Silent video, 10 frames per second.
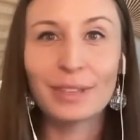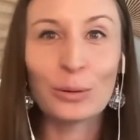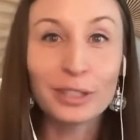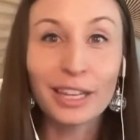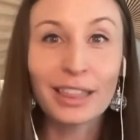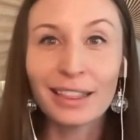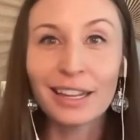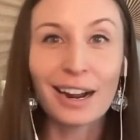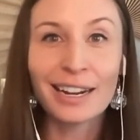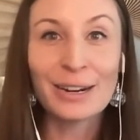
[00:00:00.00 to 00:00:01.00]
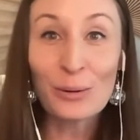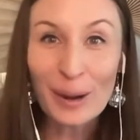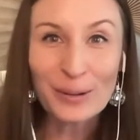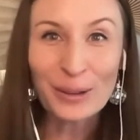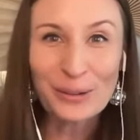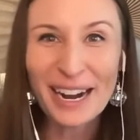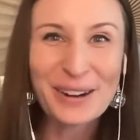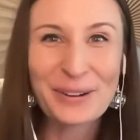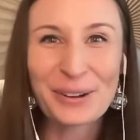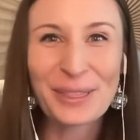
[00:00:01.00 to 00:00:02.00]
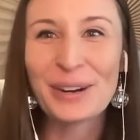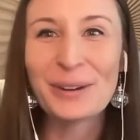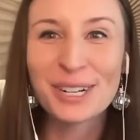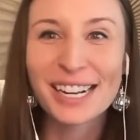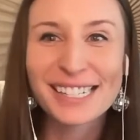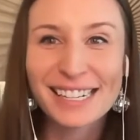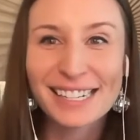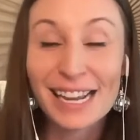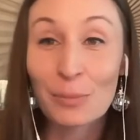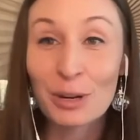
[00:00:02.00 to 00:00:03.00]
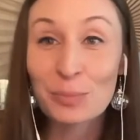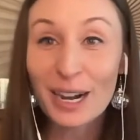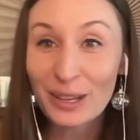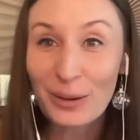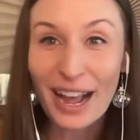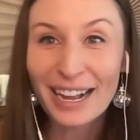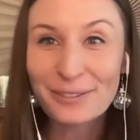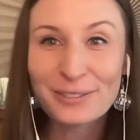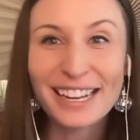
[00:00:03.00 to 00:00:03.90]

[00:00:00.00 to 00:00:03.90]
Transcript: the only thing that I know about you and I know your Ethereum address is how much money you have